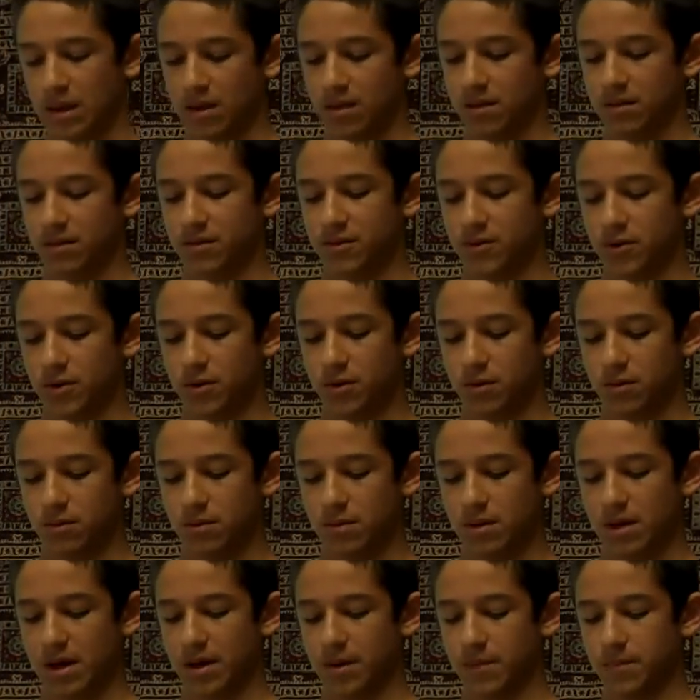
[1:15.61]
so
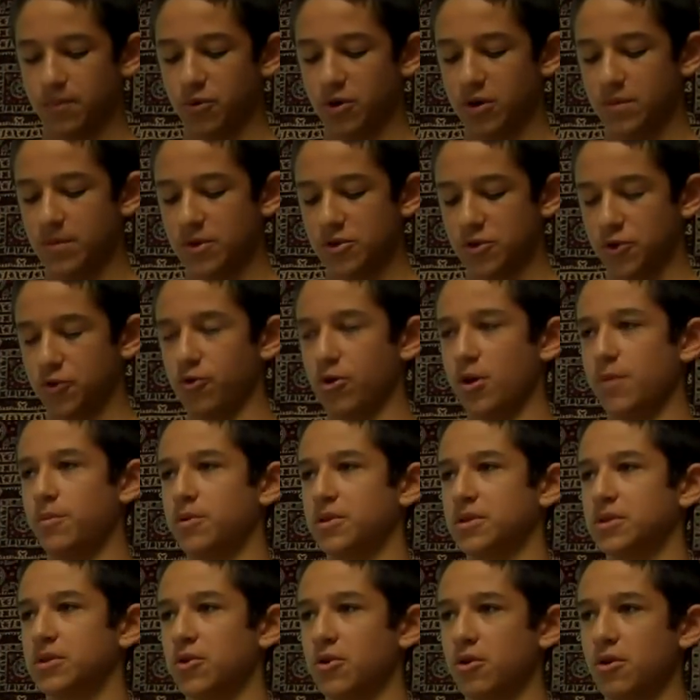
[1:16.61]
I pretty much grew up
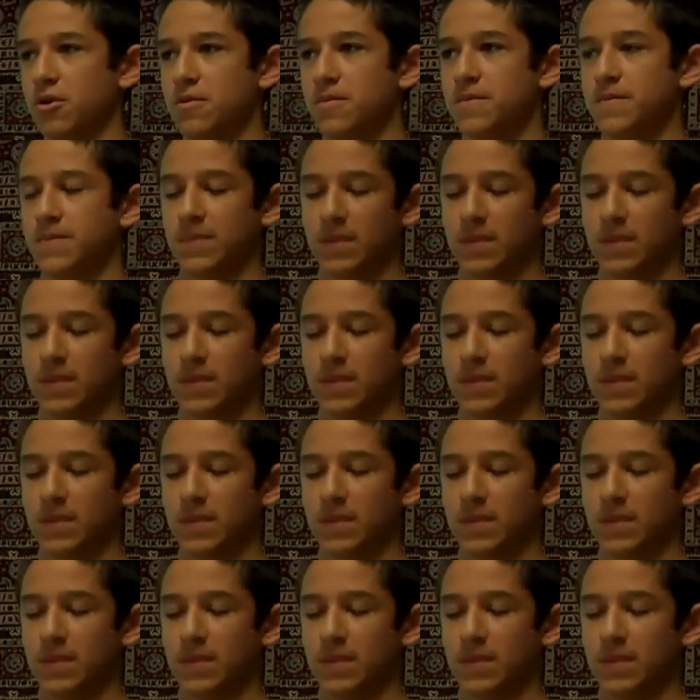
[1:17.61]
with her.